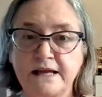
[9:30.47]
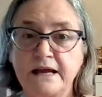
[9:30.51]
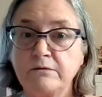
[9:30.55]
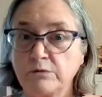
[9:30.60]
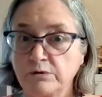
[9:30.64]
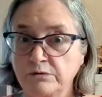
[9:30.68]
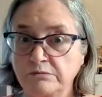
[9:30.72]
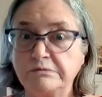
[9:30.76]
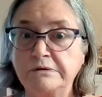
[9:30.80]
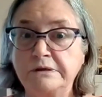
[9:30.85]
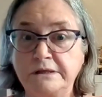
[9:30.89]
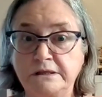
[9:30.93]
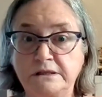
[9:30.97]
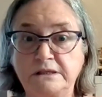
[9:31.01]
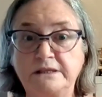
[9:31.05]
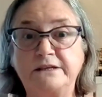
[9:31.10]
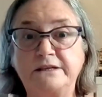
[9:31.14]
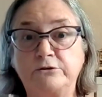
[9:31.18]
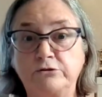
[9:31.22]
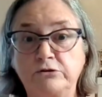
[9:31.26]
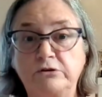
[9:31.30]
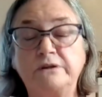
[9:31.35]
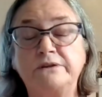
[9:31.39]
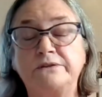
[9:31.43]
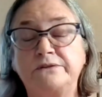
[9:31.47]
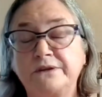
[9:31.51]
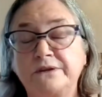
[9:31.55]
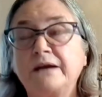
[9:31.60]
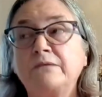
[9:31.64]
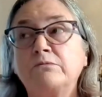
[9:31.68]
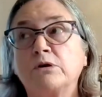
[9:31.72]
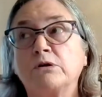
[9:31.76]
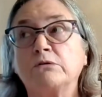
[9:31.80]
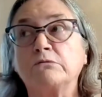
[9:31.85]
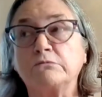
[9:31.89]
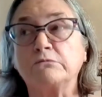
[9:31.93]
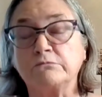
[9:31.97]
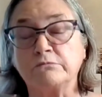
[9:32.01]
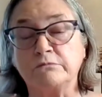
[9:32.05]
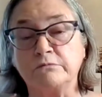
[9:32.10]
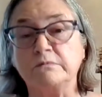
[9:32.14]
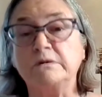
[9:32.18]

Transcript: They were really good. They were